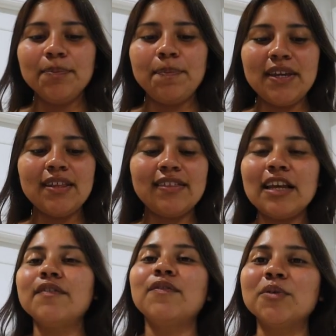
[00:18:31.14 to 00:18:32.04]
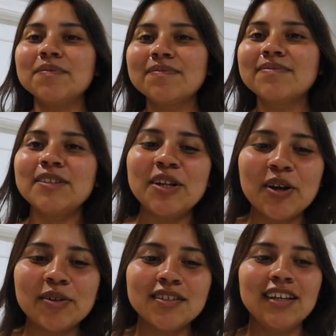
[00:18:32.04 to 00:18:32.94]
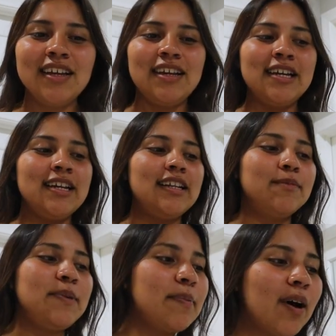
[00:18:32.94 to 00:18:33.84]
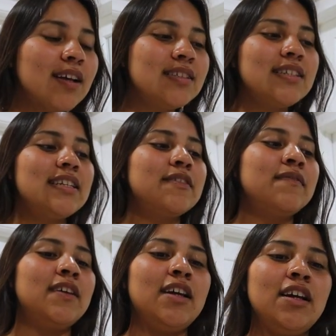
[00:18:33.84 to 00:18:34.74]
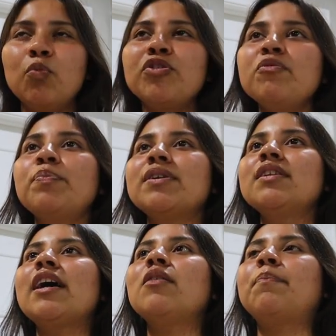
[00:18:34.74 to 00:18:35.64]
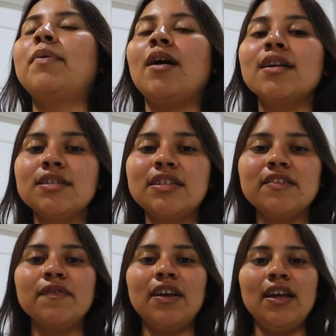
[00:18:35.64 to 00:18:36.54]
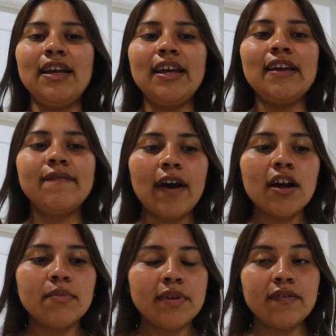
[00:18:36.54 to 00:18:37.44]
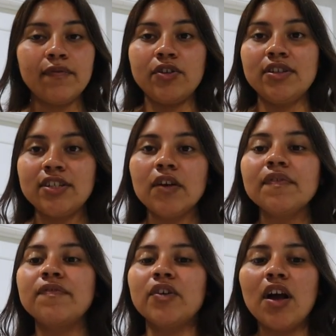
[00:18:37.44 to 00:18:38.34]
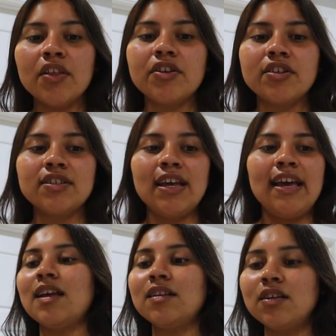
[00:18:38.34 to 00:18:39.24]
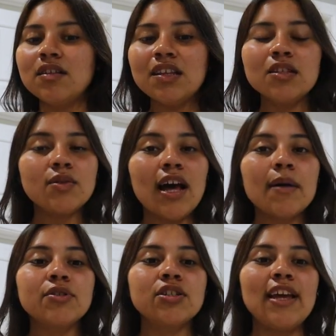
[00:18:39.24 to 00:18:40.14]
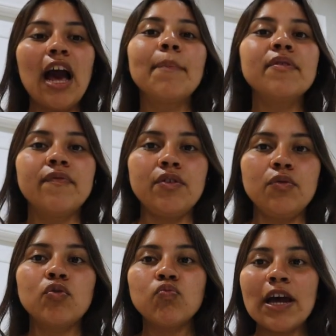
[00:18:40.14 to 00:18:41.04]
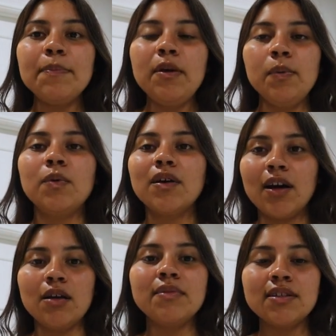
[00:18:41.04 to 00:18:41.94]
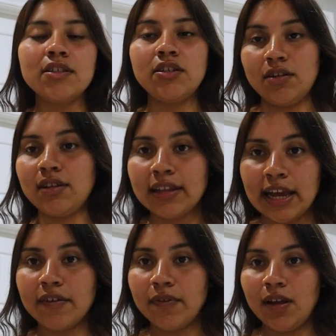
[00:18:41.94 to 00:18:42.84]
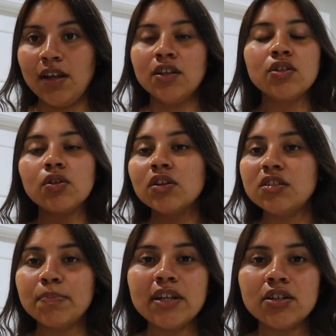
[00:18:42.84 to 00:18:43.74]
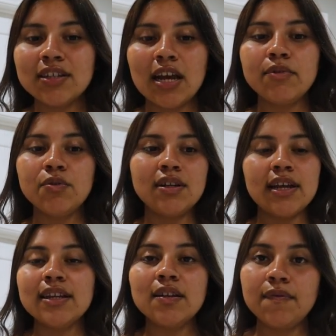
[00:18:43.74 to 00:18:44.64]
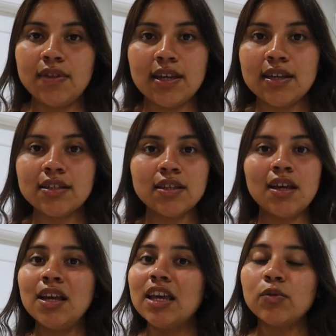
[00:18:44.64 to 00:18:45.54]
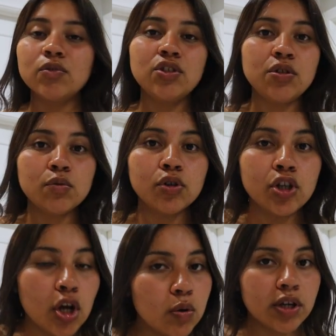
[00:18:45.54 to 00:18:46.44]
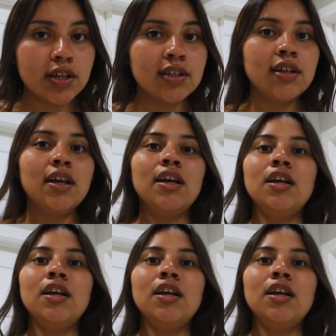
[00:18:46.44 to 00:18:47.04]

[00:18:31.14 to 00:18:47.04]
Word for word: Be thankful, you know, be positive. When you put out a positive environment for yourself and for others, then good things will actually happen for you. The right people will come into your life. So don't spend your time doing negative things. It will do you no good.